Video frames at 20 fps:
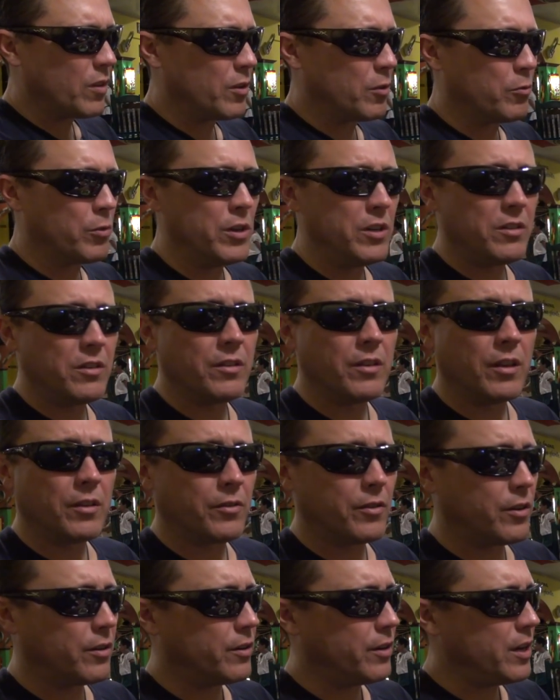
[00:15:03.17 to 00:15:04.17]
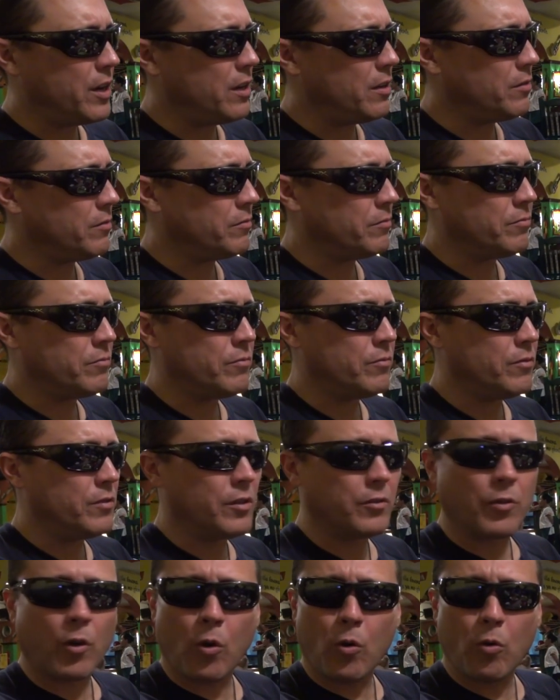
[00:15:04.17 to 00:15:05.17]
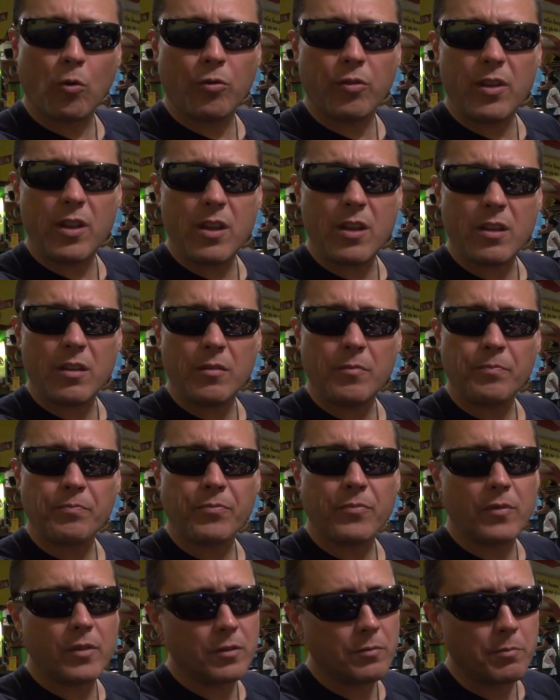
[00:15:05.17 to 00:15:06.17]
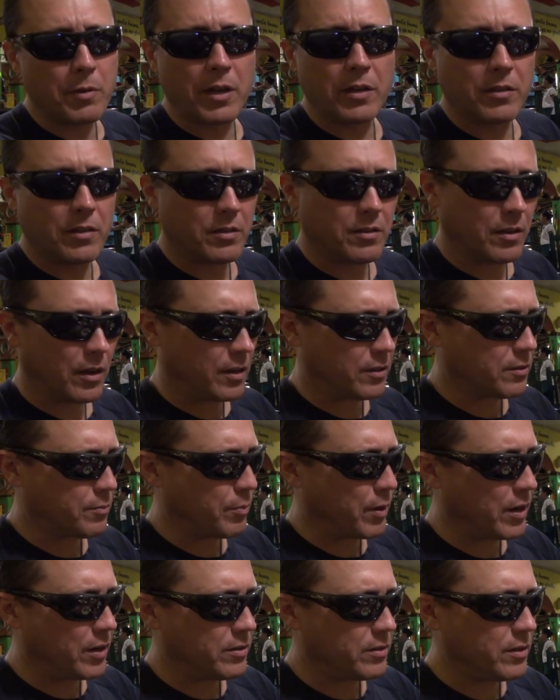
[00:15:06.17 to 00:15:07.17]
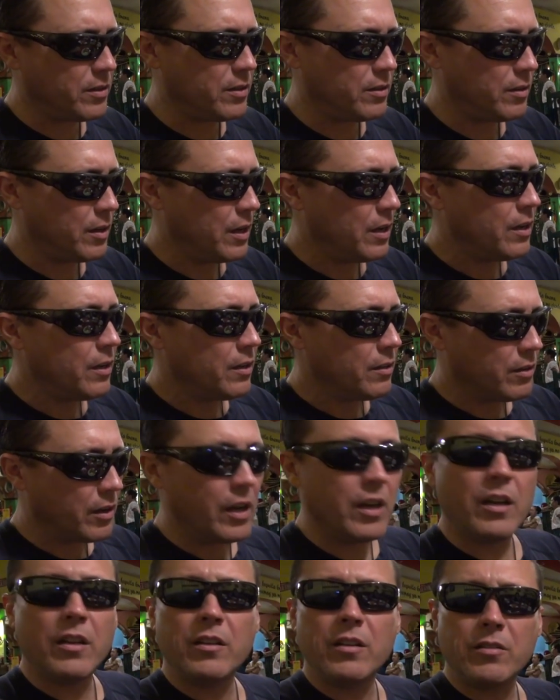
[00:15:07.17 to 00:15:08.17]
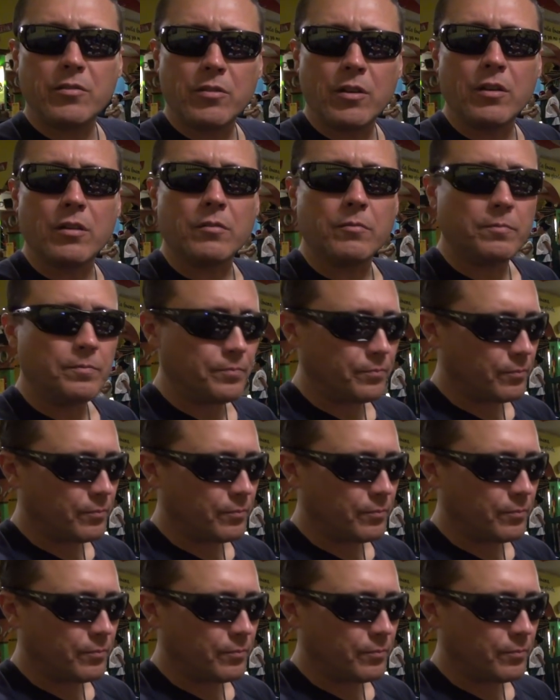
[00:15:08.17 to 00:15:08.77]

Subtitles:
The reason that they're eating this whole thing is because it's not spicy and it is good.